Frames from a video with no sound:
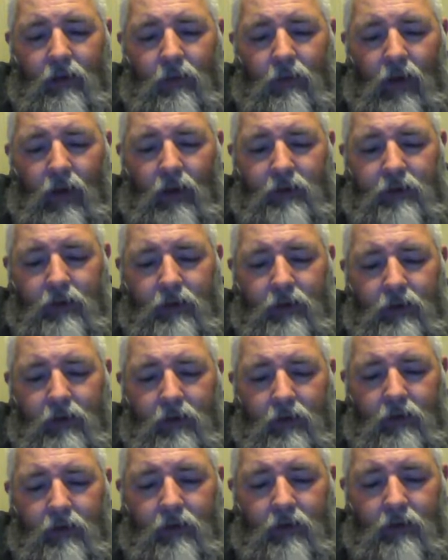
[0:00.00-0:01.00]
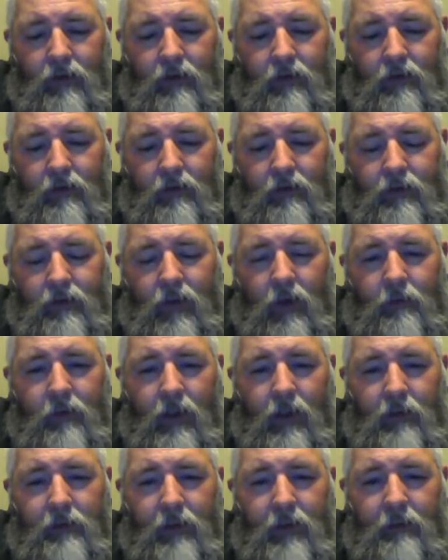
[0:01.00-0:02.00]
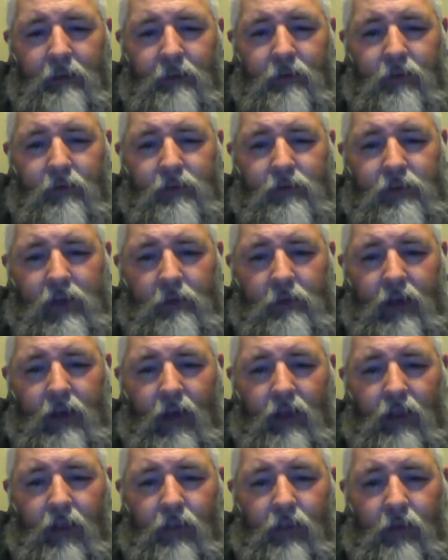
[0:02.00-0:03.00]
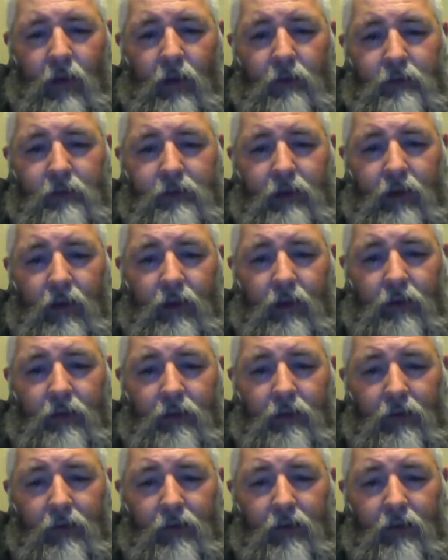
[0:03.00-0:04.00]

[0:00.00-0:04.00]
racial stuff that's been shoved down the throats, you know.